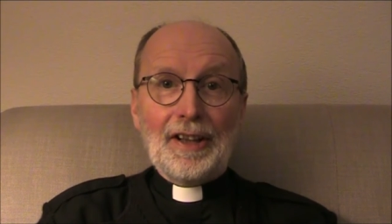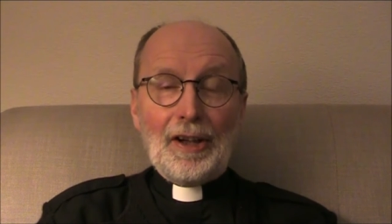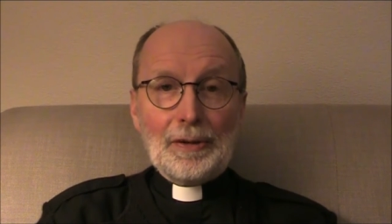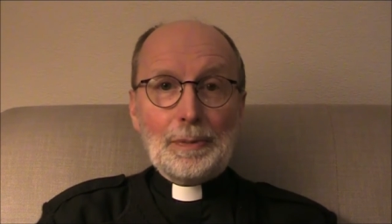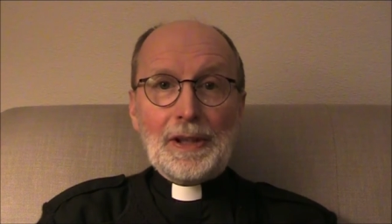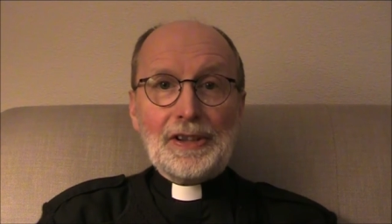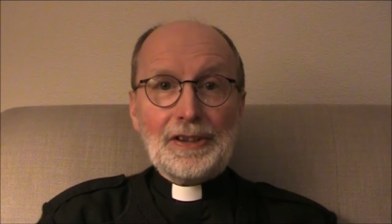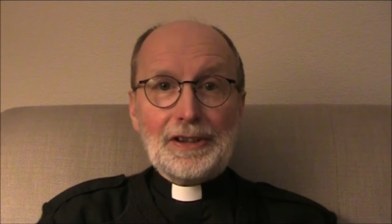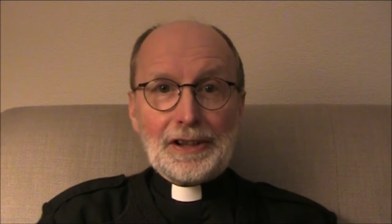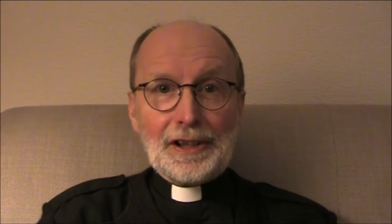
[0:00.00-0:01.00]
on which
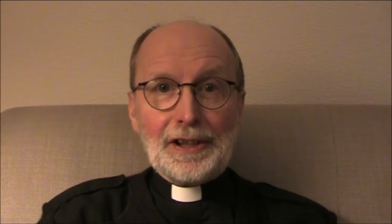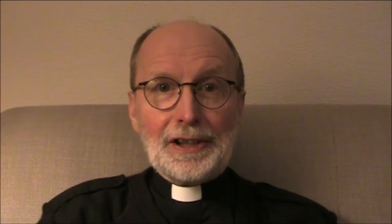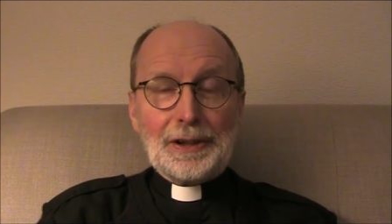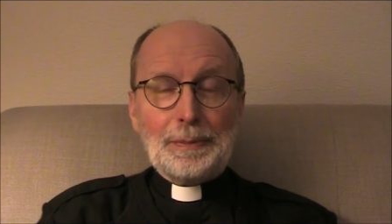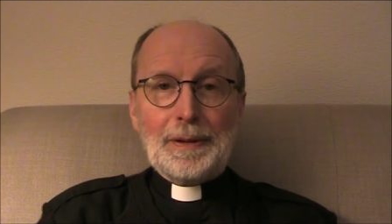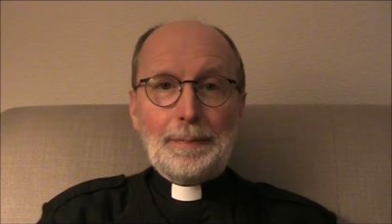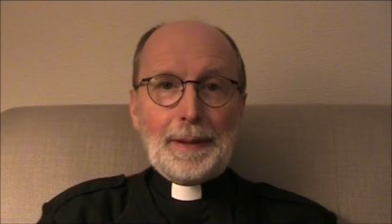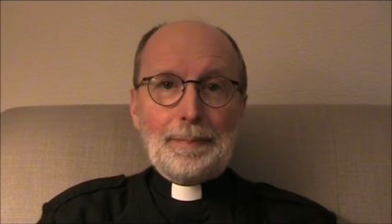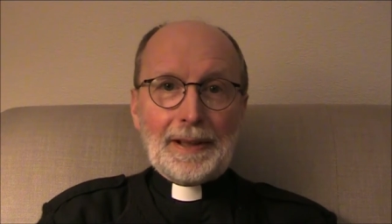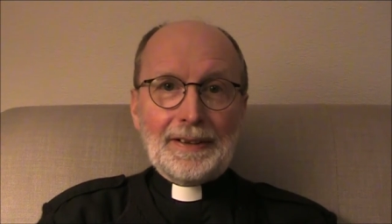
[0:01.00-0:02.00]
the church will
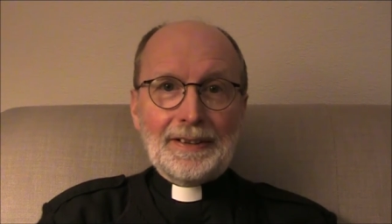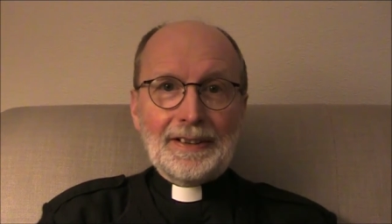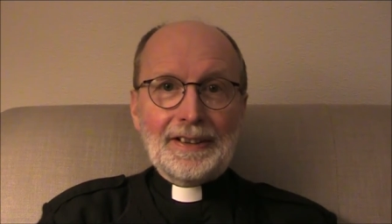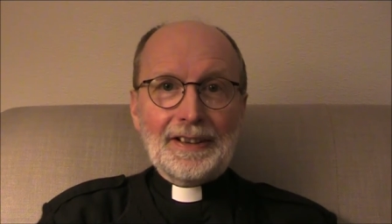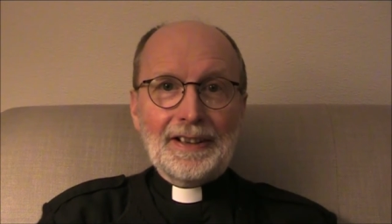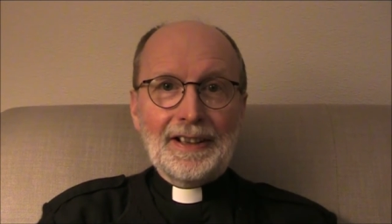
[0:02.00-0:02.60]
be built,